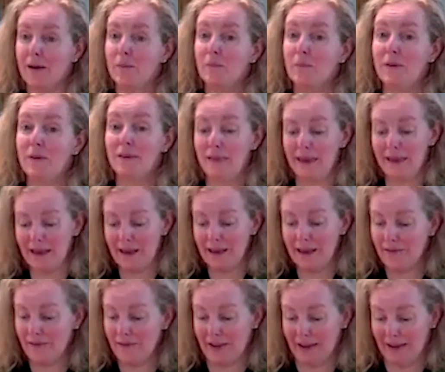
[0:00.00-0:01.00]

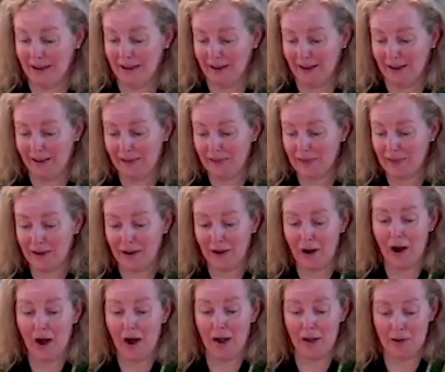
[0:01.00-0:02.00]
Believe in the
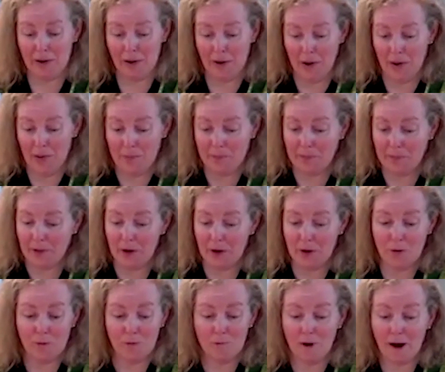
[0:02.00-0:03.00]
God
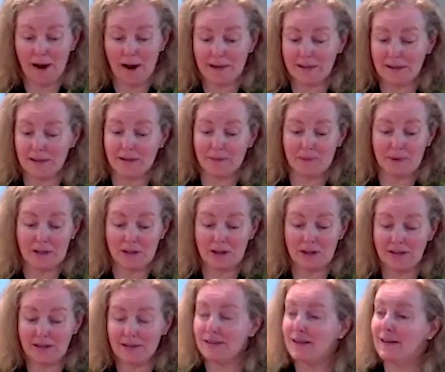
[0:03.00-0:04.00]
who rises
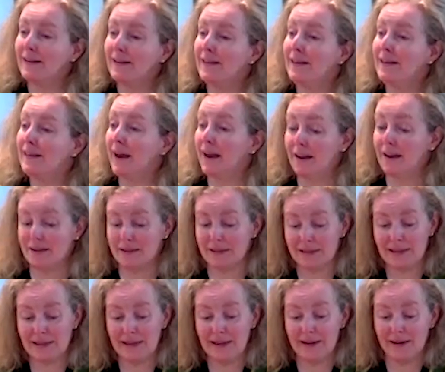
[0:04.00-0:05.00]
majestically like a
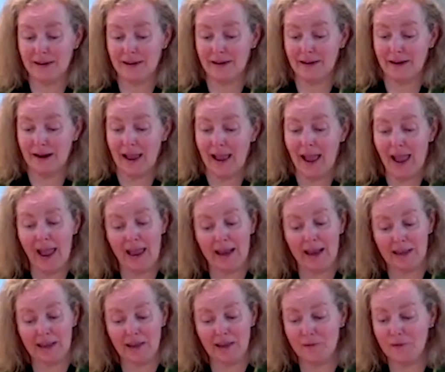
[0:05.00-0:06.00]
cedar
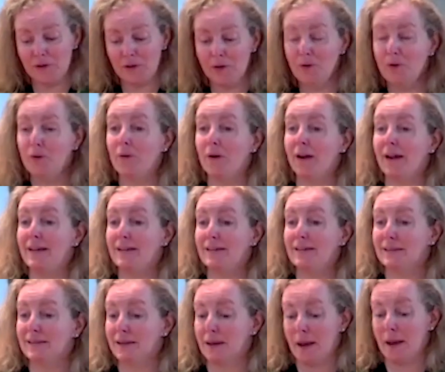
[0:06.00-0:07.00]
and gives you
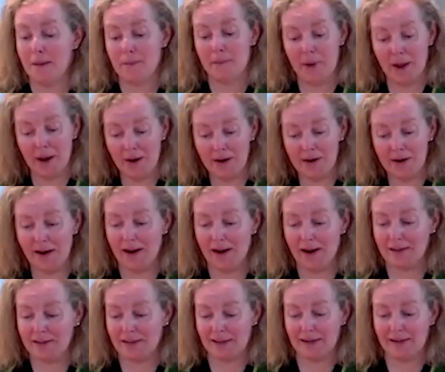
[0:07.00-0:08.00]
grace,
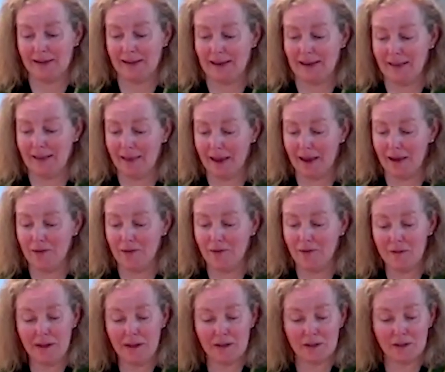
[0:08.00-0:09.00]
paradoxically like a
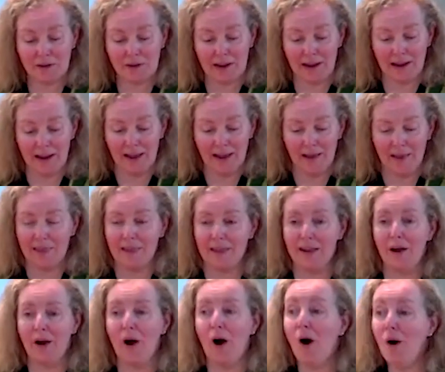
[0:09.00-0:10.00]
fig tree that
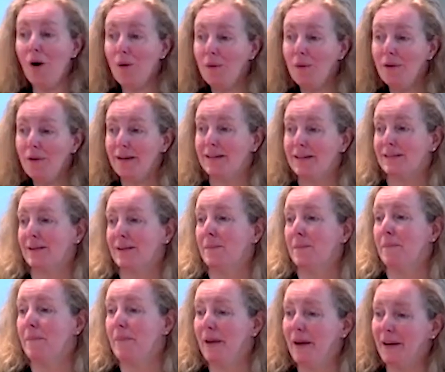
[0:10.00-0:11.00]
always
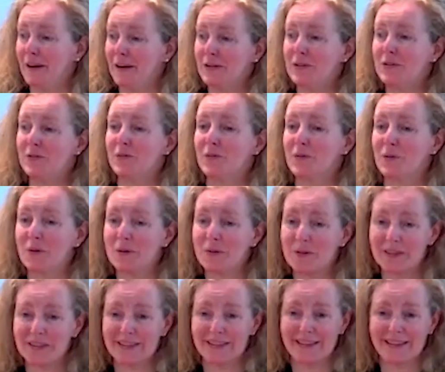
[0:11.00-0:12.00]
bears
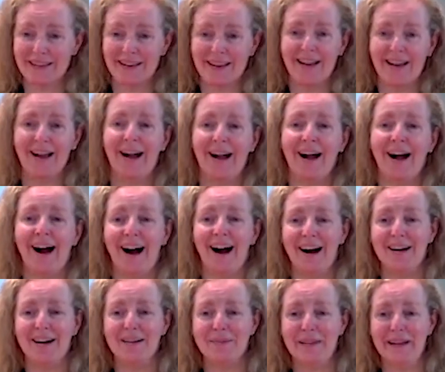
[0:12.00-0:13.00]
fruit.
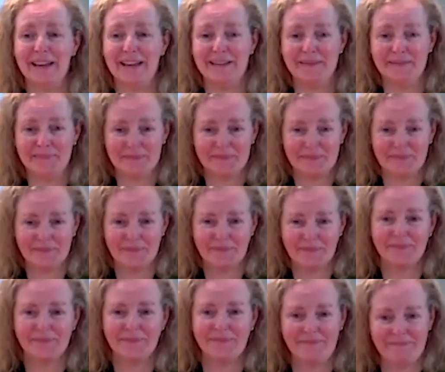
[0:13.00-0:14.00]
Amen.
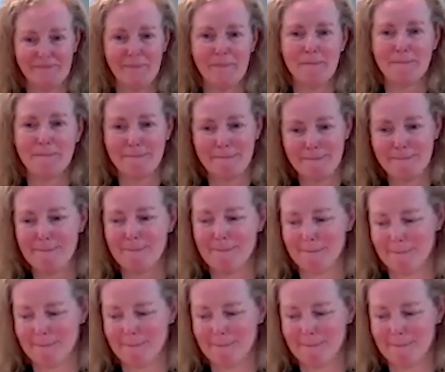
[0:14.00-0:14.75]
Amen.